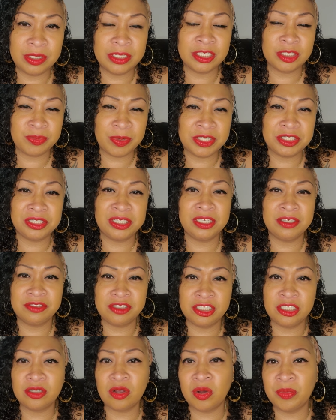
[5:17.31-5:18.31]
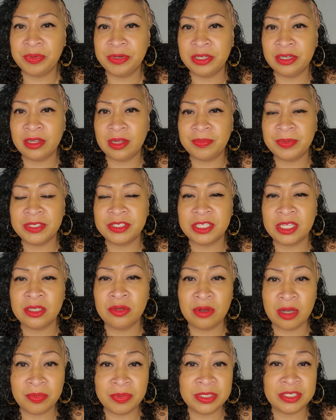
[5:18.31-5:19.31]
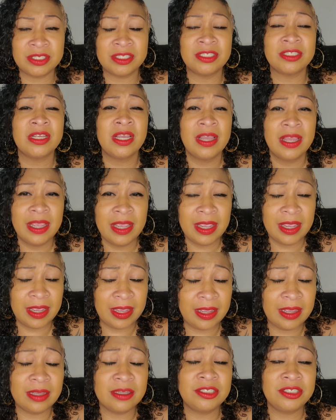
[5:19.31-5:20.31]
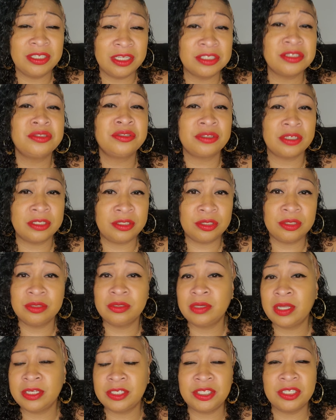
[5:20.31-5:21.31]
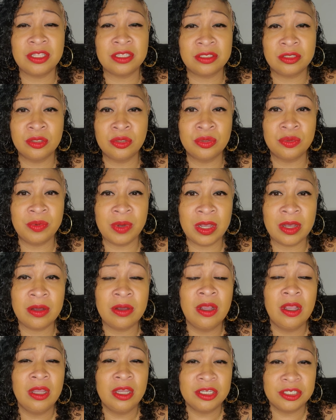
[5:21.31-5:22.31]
And especially if she's opening up and tell you her business, uh, she has to trust you. And she doesn't do well.